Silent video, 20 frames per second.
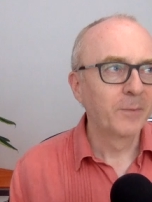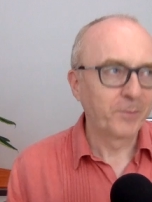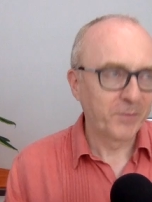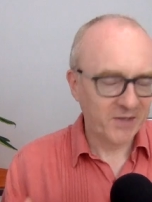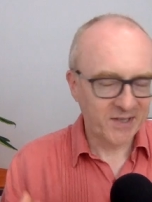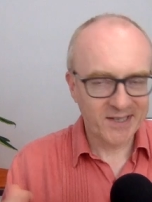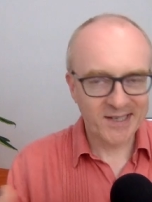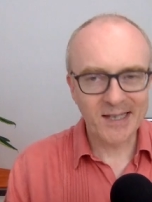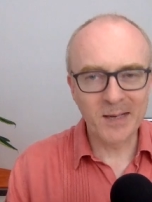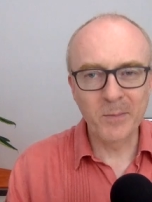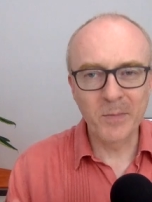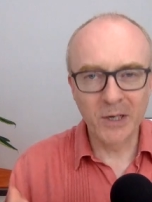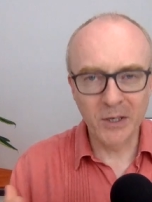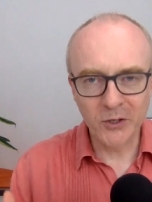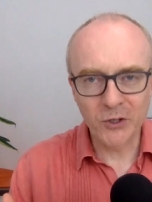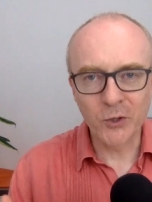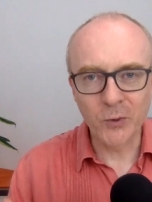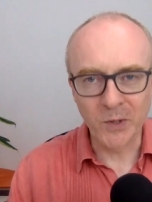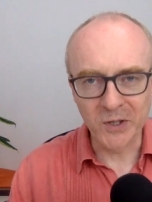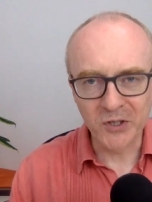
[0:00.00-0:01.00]
similar
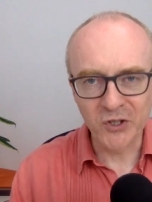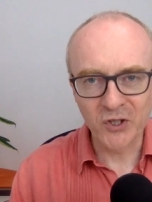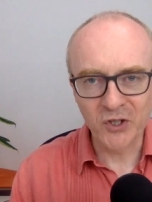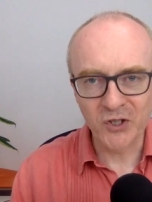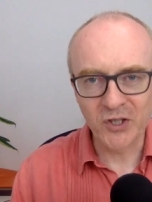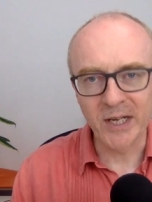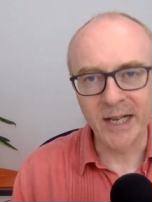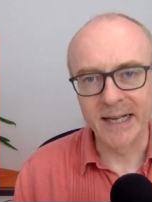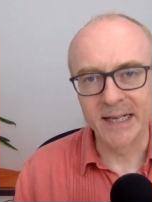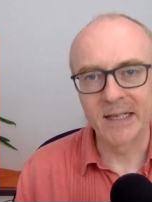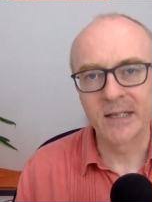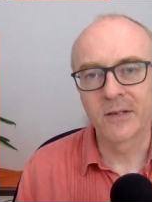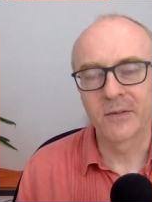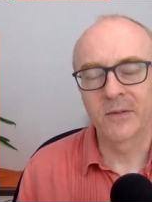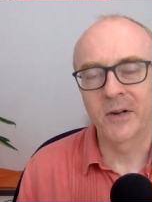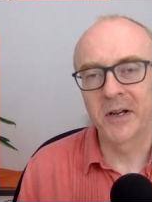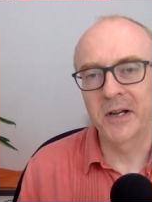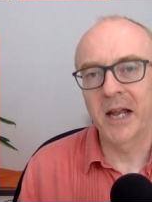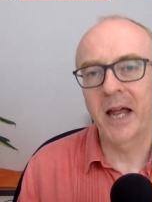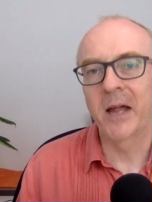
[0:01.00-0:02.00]
to a state,
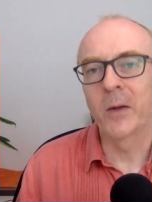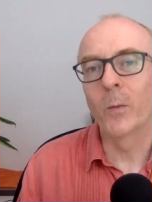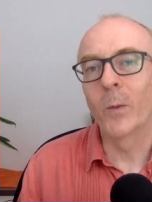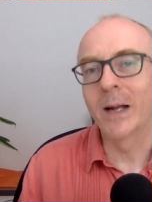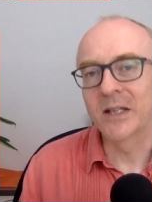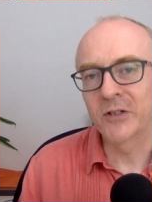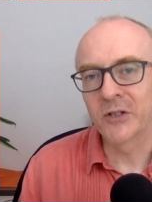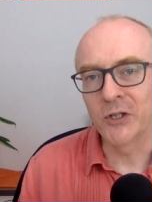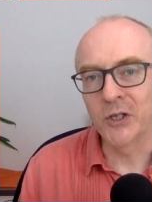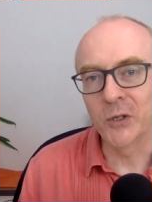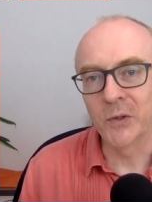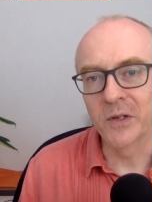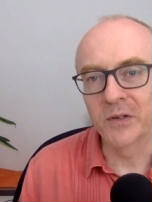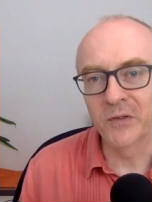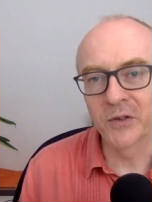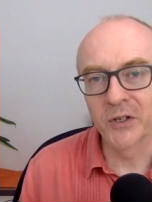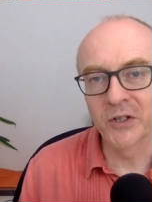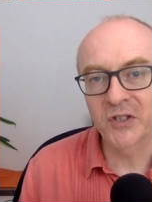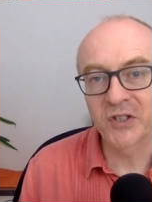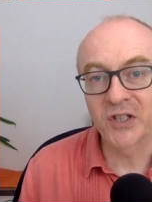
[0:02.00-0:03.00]
right? I went to
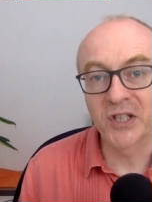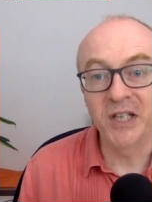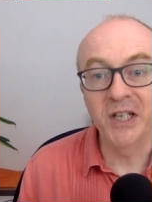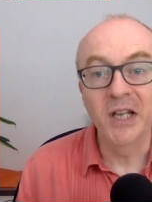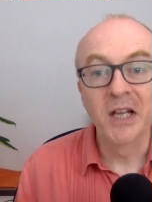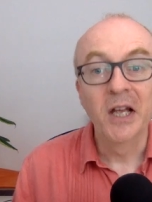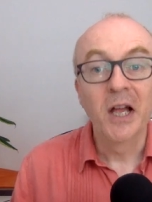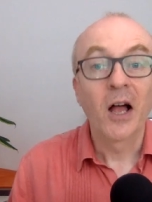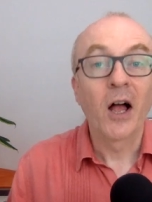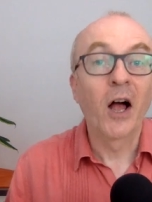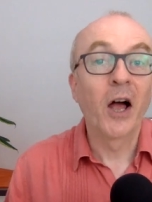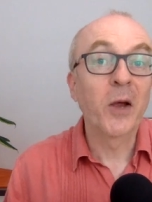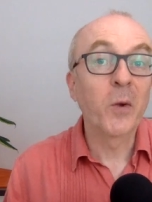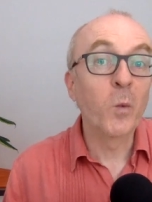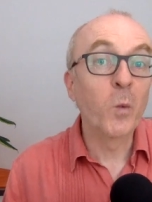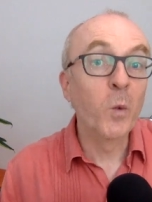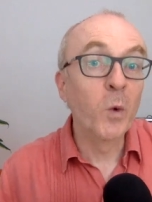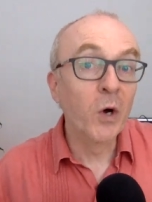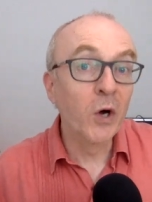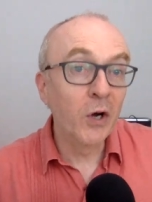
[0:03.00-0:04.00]
university. I
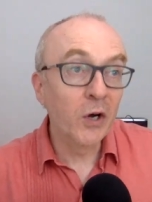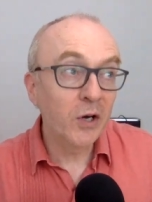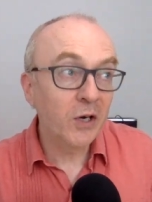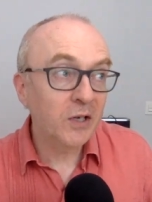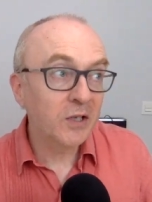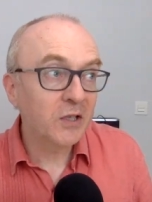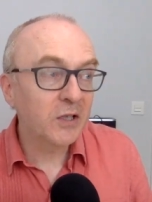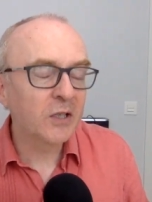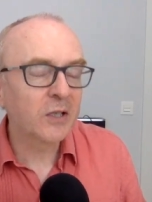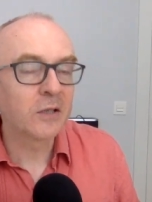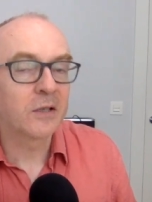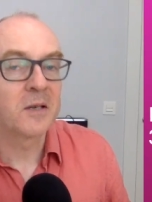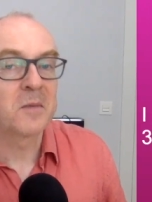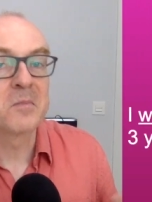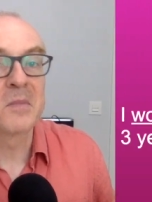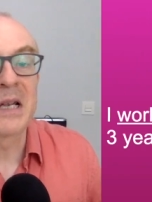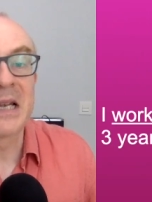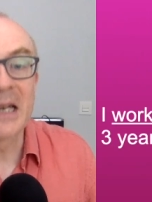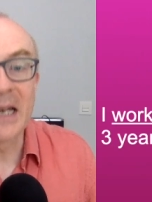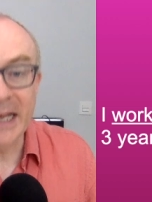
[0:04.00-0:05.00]
worked in
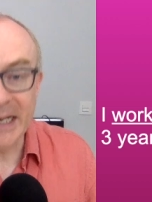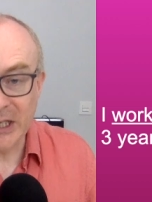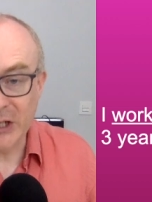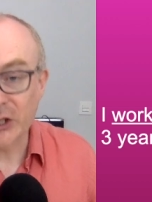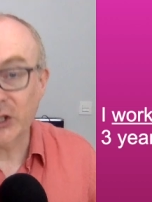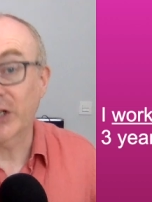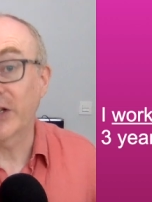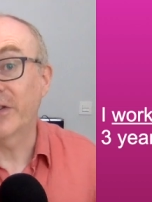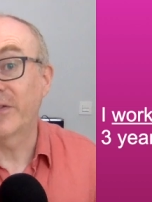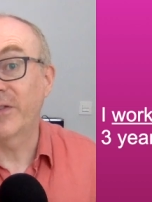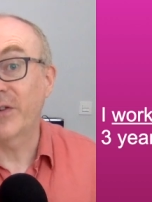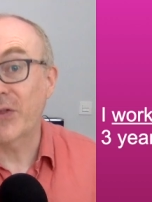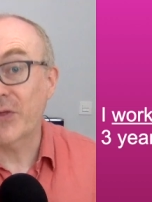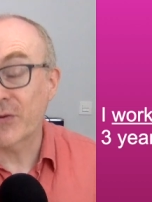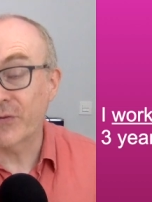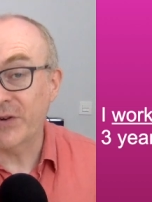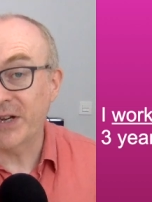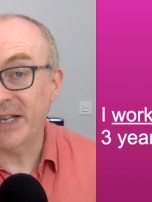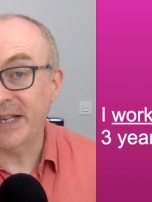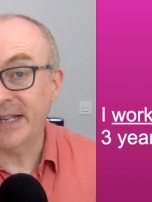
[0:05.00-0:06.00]
Malaysia for
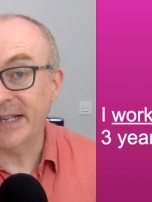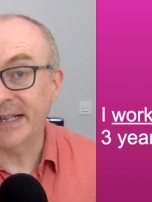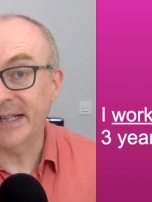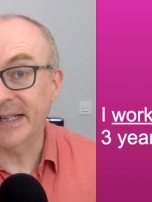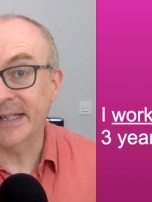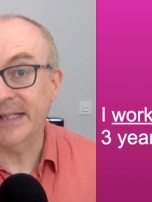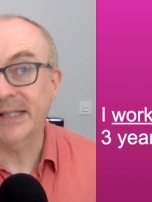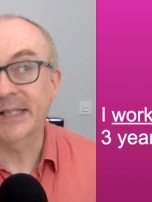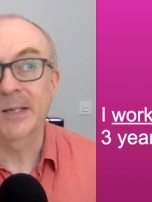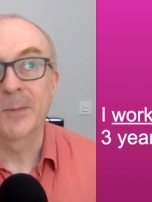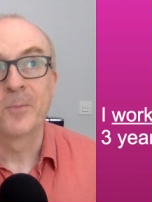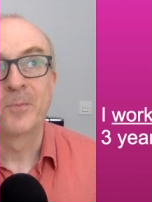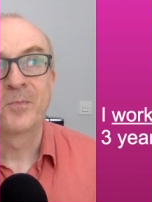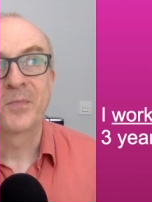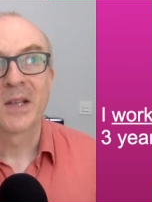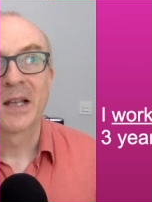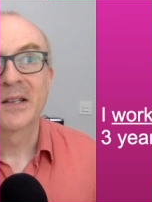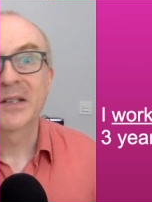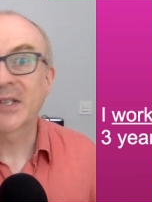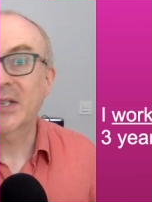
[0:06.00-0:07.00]
three years.
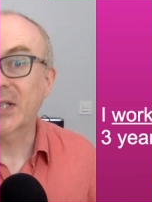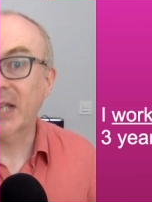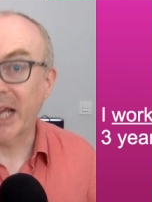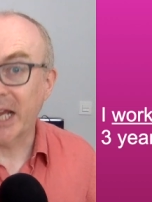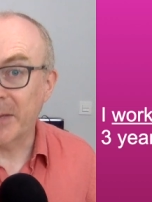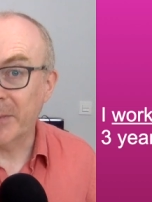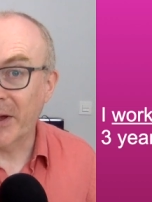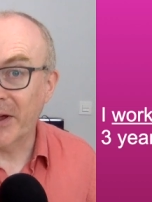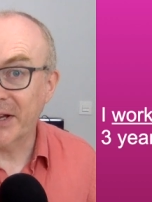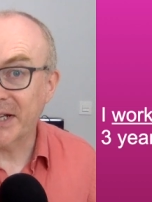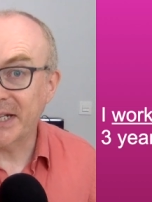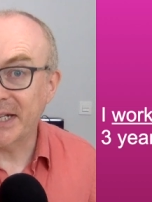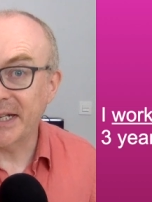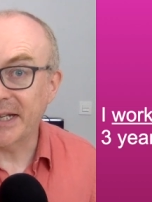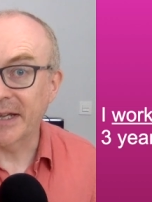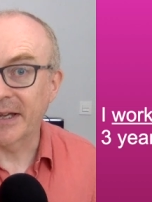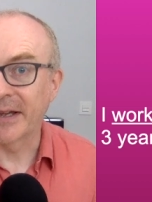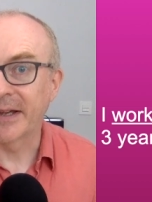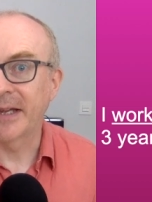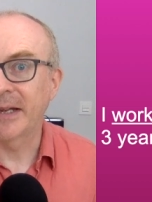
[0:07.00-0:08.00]
Same
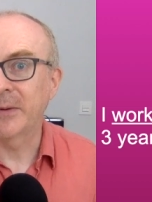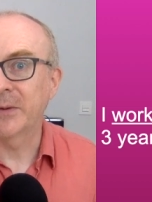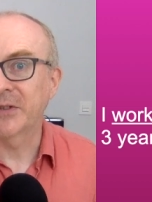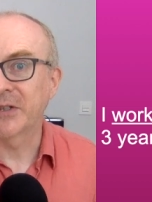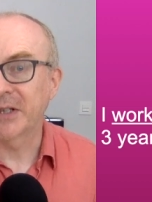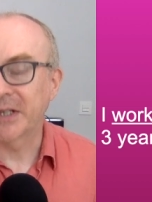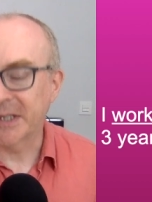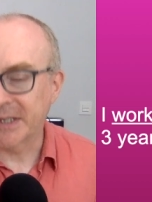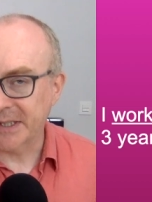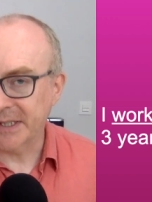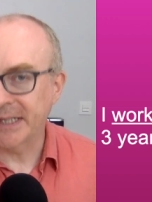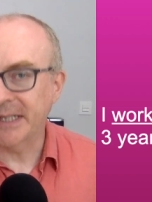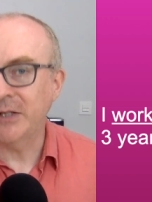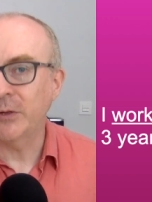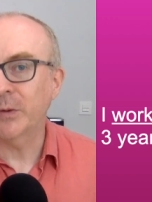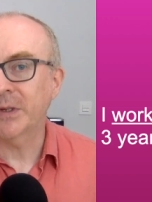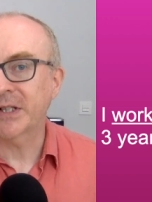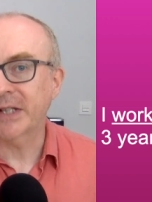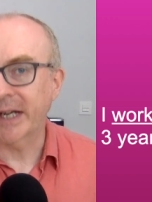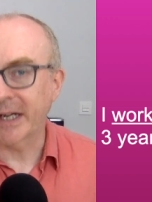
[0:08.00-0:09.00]
idea. It was a
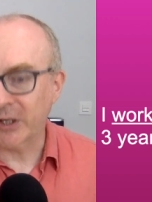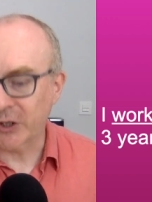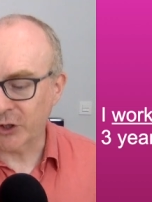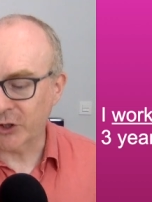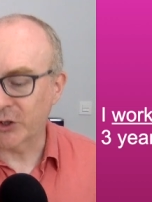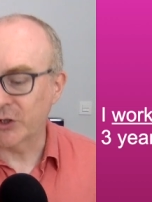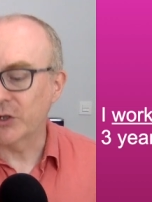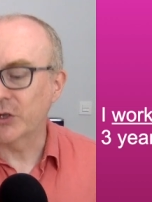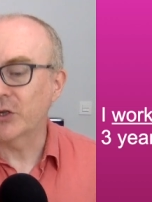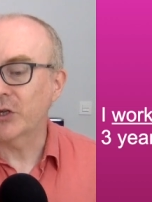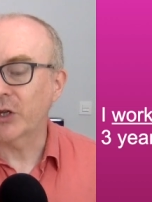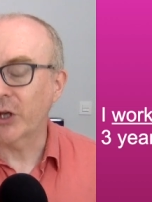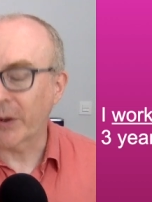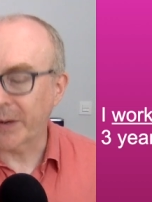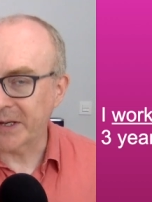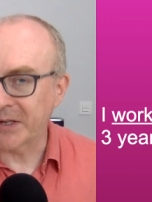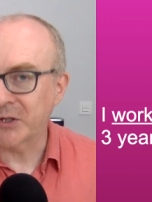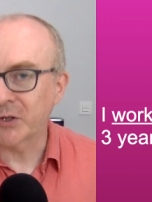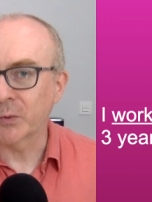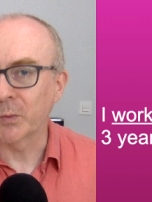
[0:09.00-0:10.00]
continuous action
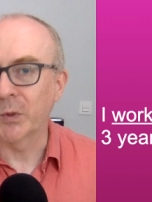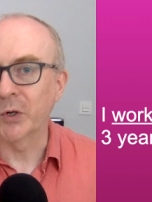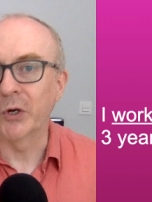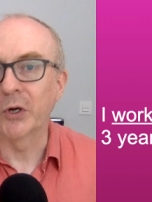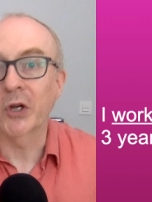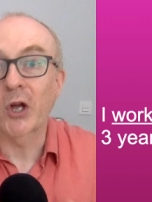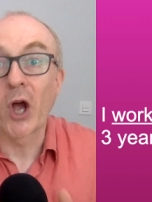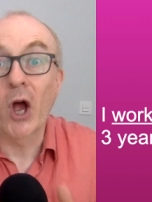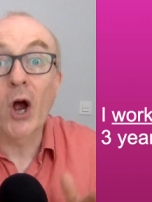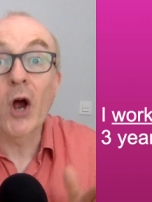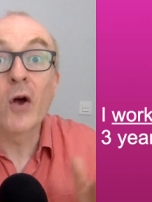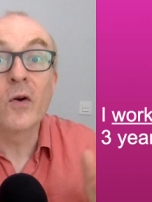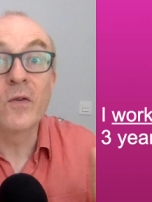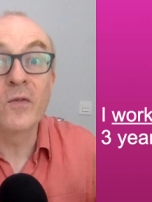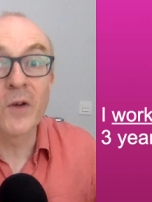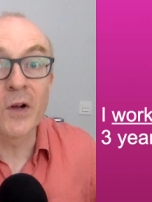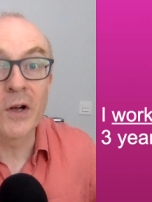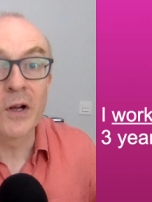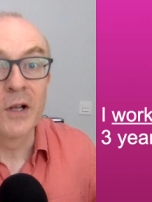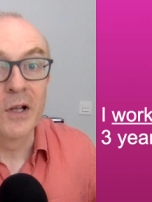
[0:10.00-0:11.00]
going to work
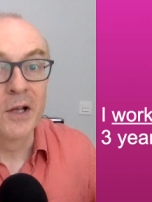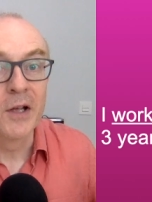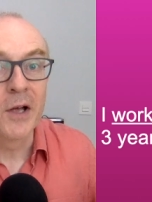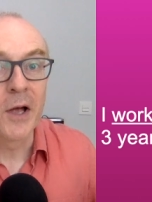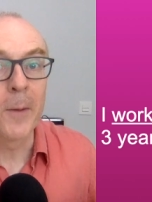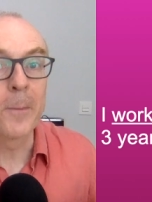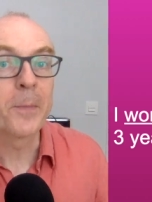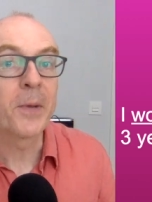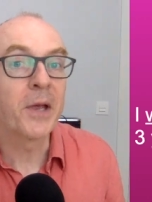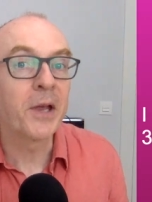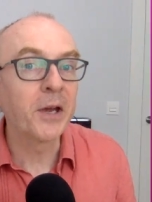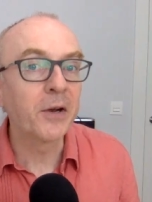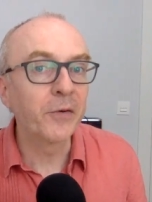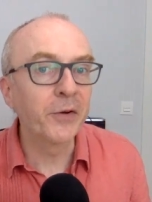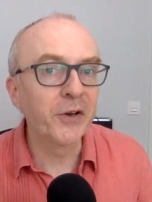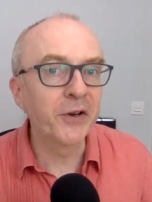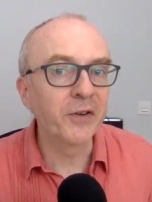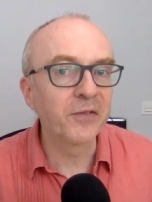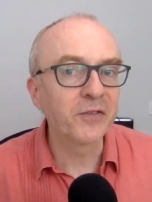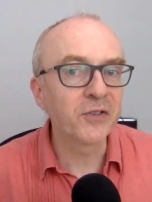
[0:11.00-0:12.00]
over a
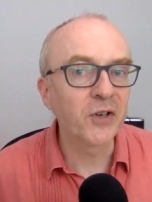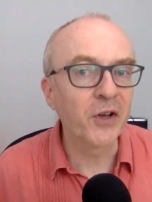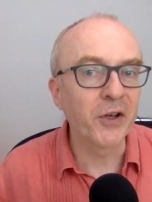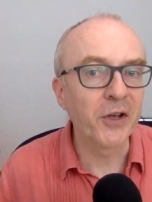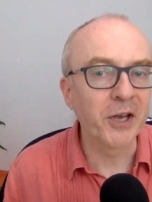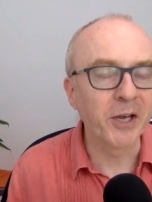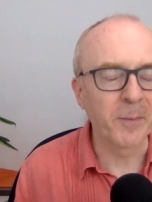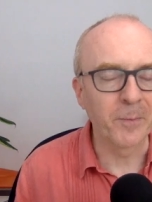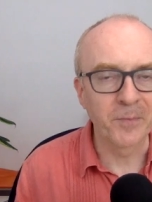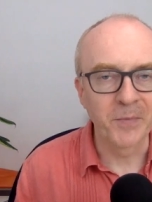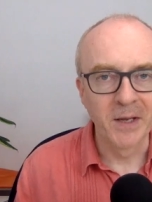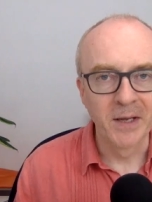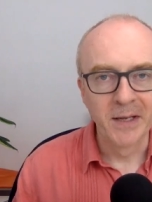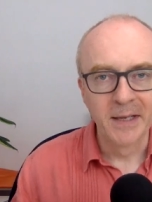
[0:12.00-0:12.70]
period of time.